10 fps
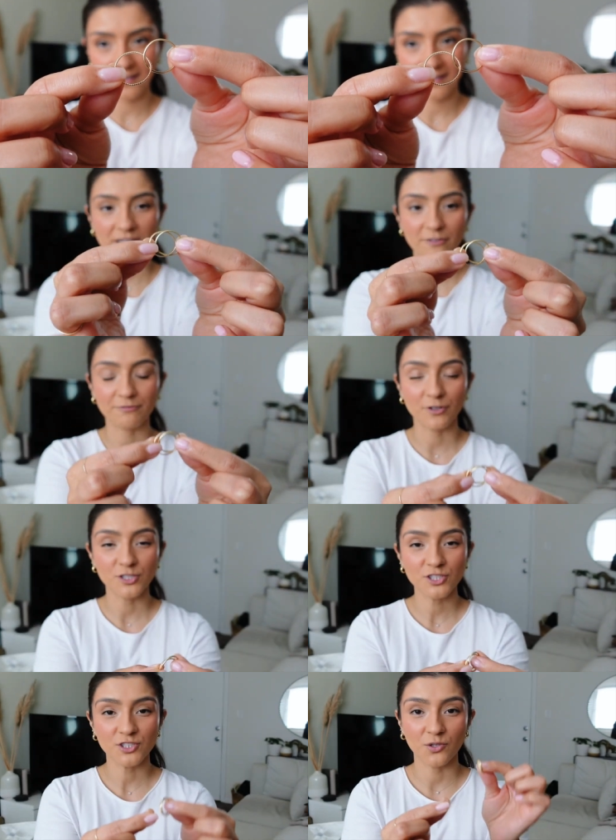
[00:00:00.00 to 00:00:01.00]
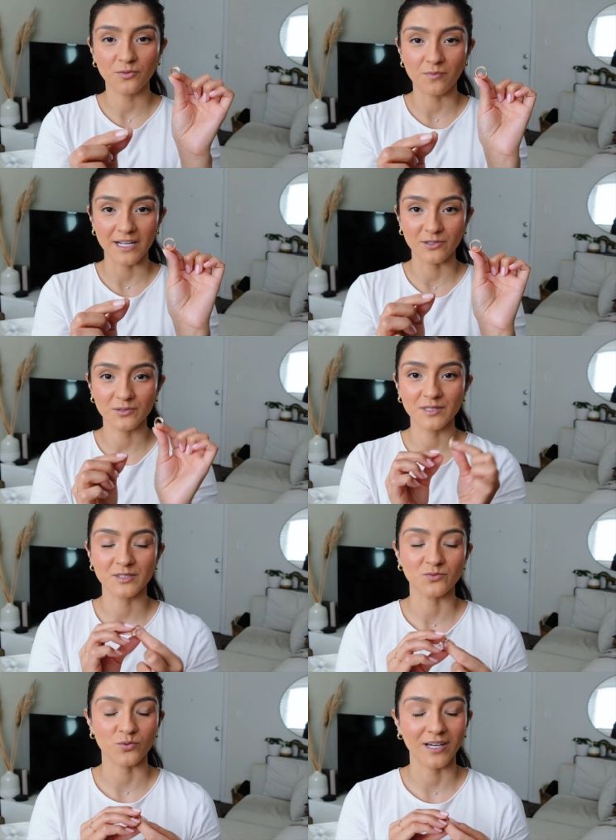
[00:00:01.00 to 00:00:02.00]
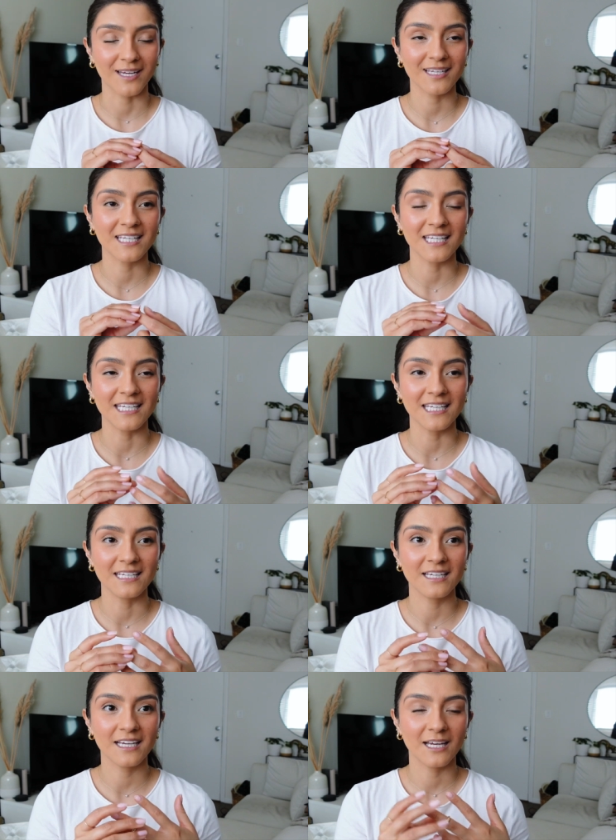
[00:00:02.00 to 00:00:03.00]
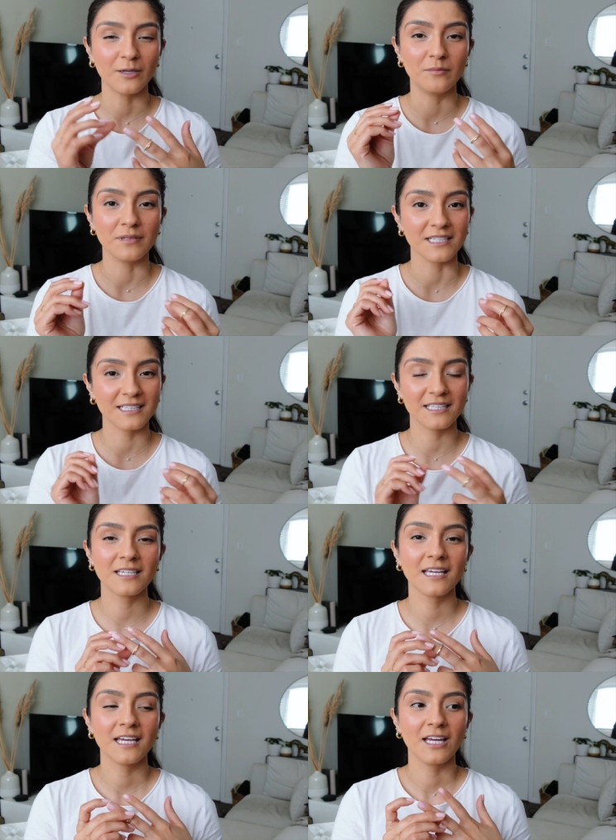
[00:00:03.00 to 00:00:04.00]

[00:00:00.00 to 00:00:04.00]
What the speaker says: When I first showed Michael this ring, he immediately